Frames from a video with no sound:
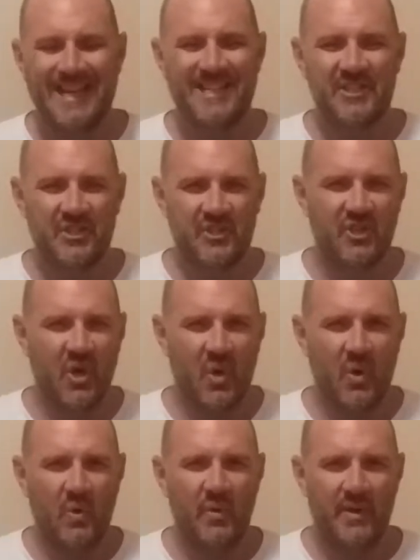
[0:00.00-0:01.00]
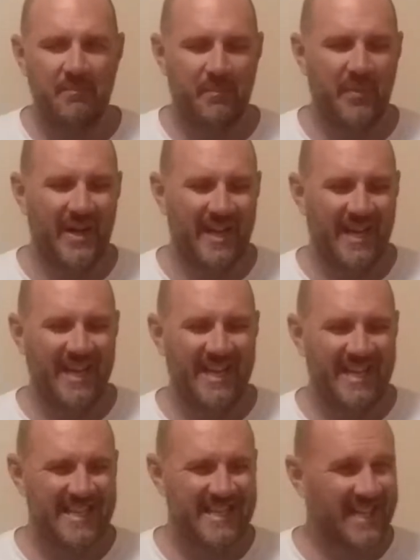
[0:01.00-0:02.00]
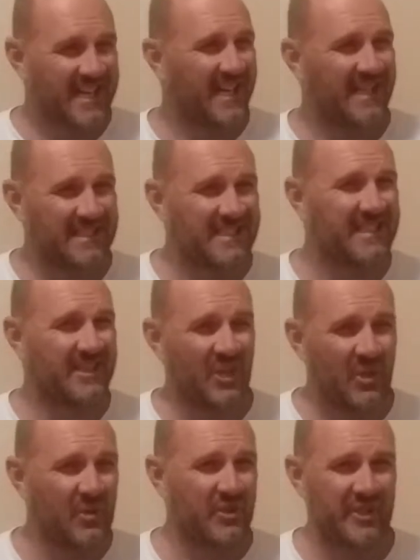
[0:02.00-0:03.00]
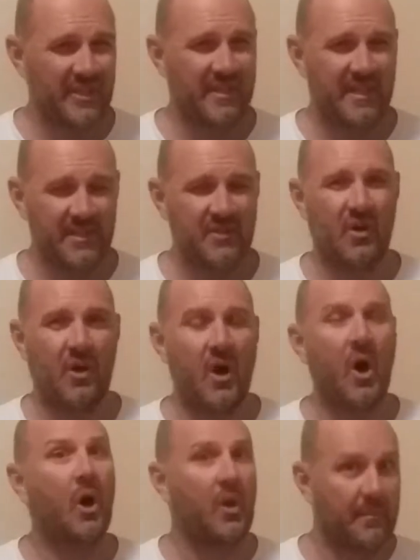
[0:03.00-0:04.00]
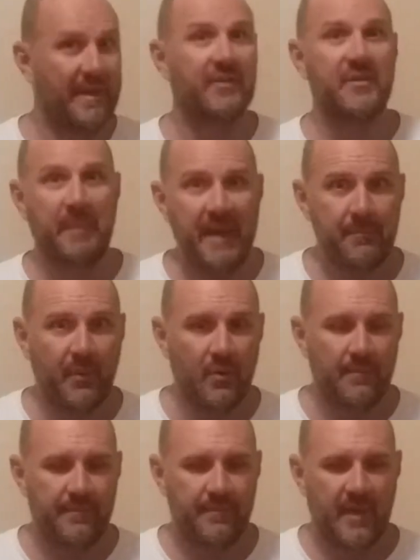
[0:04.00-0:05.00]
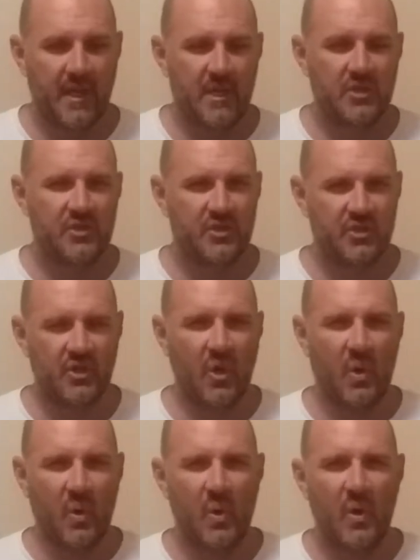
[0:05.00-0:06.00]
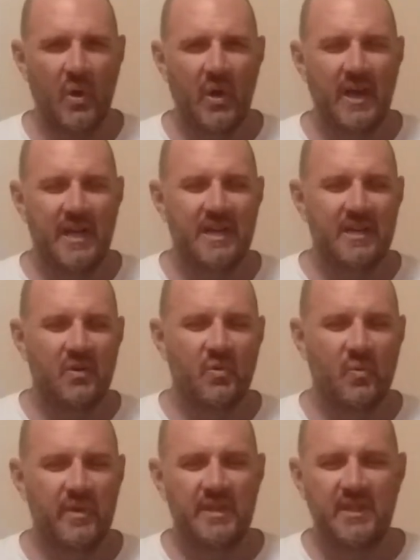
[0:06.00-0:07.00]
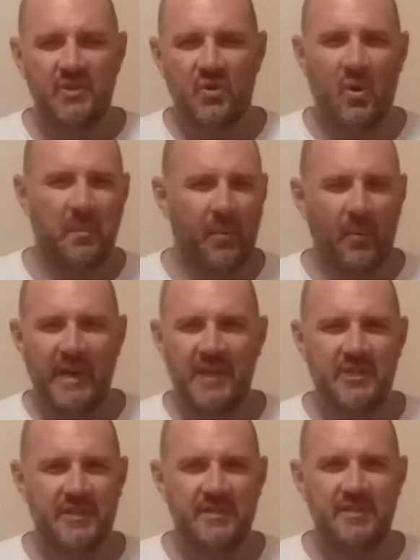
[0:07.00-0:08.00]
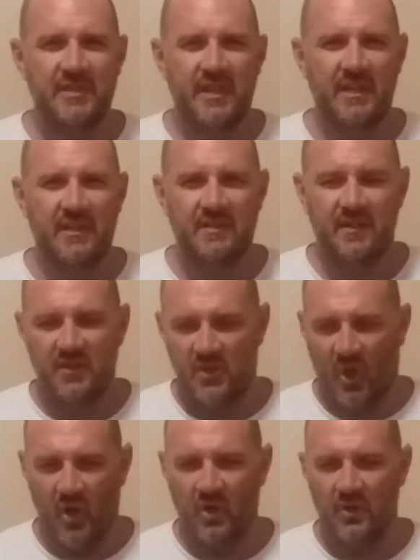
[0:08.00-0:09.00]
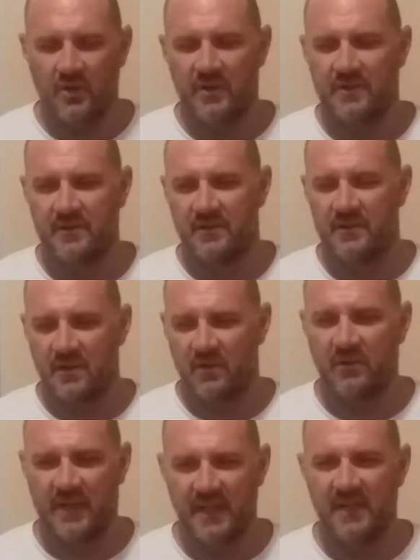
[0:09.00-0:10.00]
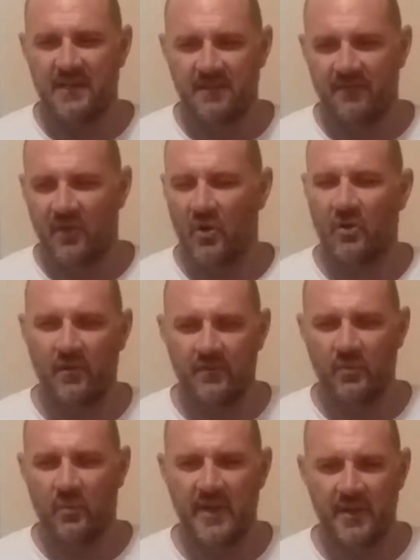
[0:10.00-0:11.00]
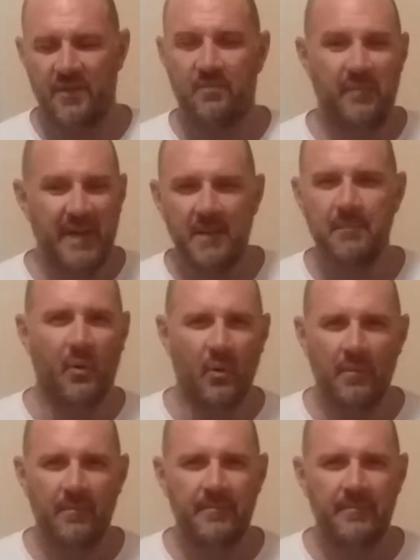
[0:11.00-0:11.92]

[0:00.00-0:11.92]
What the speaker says: So, but the Constitution is all about the people. So when these corporations and the dollar and get involved with people,